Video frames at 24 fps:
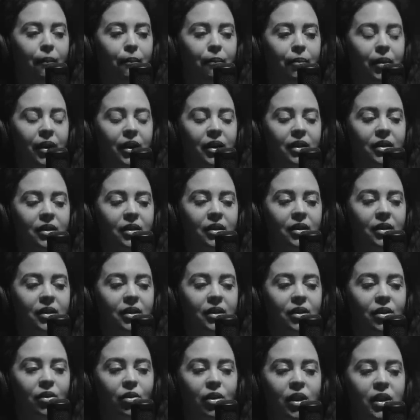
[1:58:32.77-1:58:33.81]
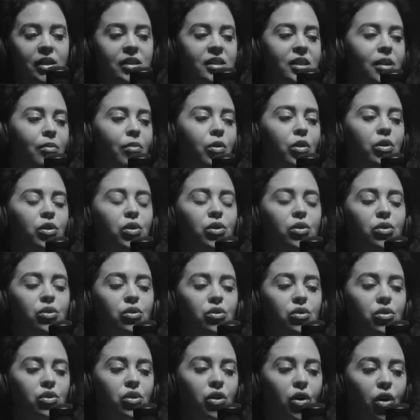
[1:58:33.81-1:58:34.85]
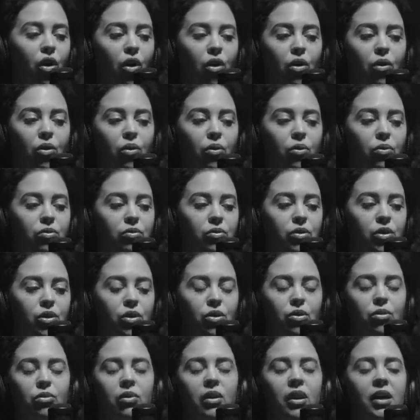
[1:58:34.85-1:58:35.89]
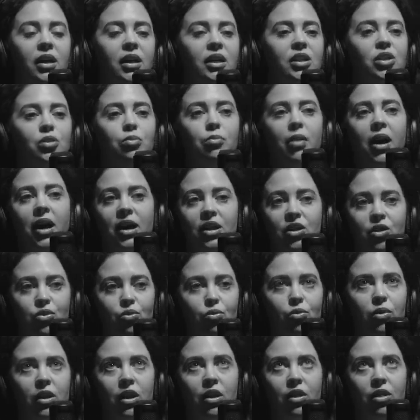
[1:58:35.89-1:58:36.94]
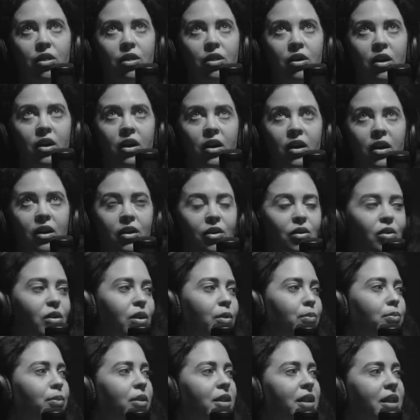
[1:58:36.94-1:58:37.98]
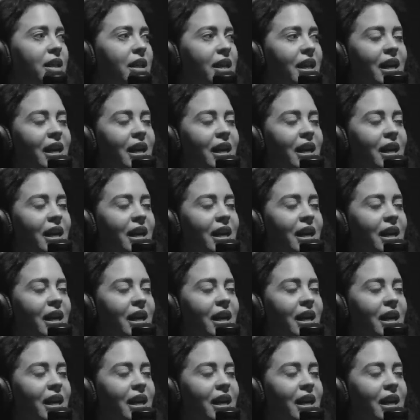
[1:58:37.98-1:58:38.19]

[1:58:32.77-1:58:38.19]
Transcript: but you know, he's someone who used to go to each match with, you know, the police.